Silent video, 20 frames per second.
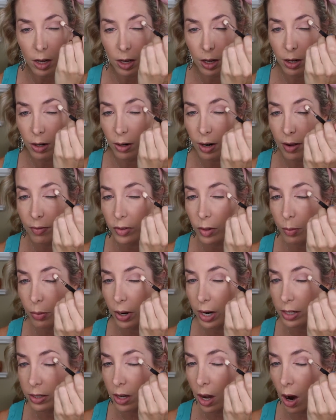You don't have to
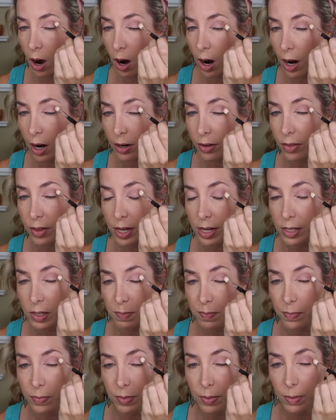press hard.
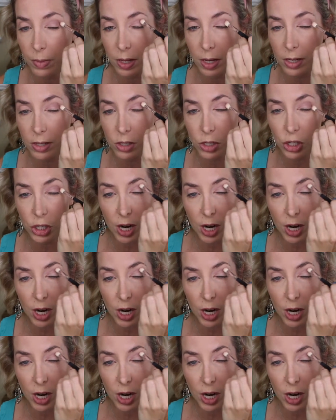These